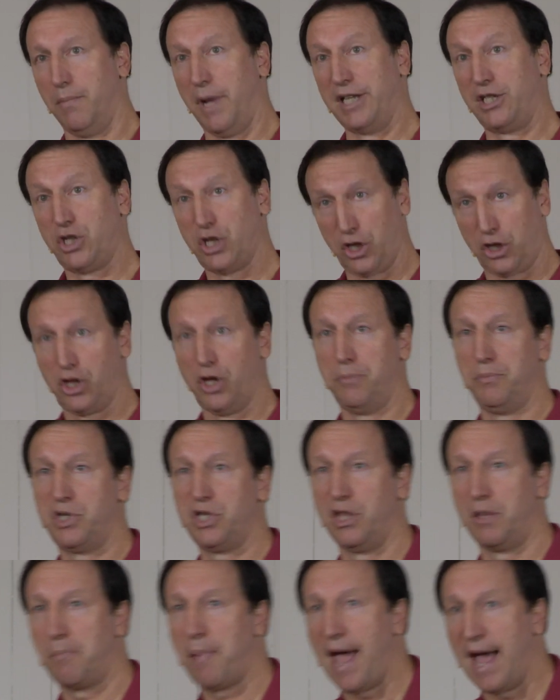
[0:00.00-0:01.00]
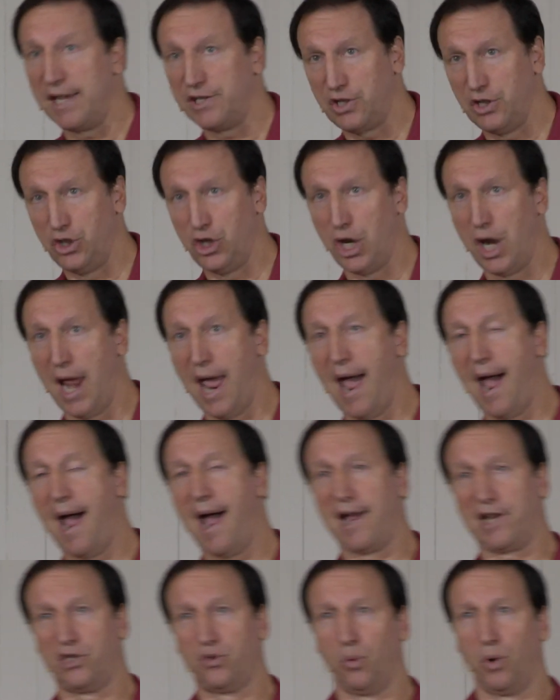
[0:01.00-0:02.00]
I took them to the passage in
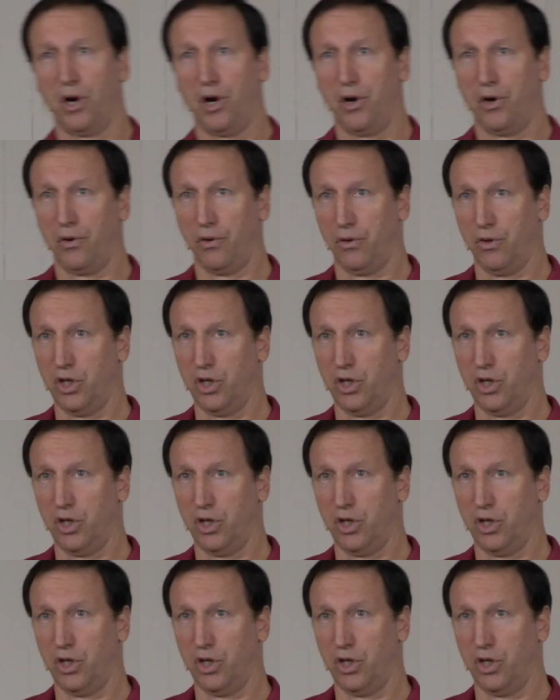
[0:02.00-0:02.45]
Acts where